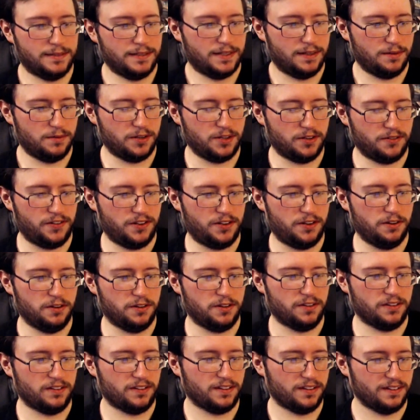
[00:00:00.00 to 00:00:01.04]
What if he
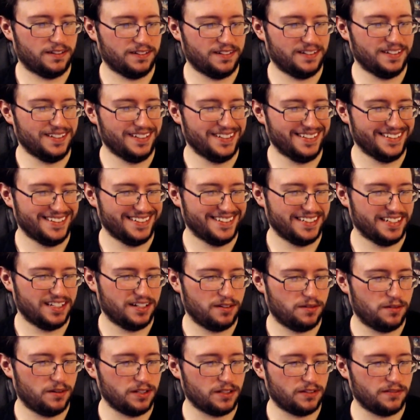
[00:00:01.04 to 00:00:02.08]
noticed?
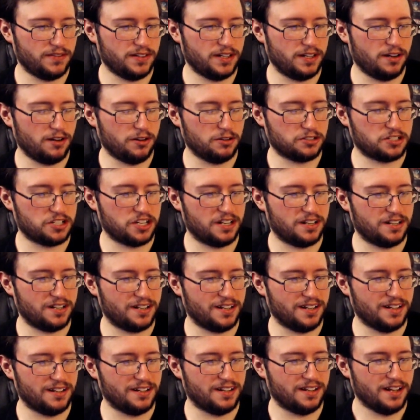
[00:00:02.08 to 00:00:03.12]
What the fuck? Oh shit!
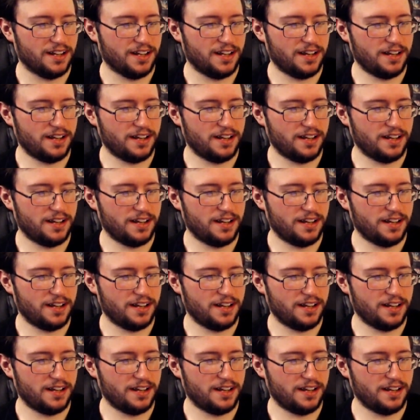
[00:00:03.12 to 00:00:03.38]
Helicopter!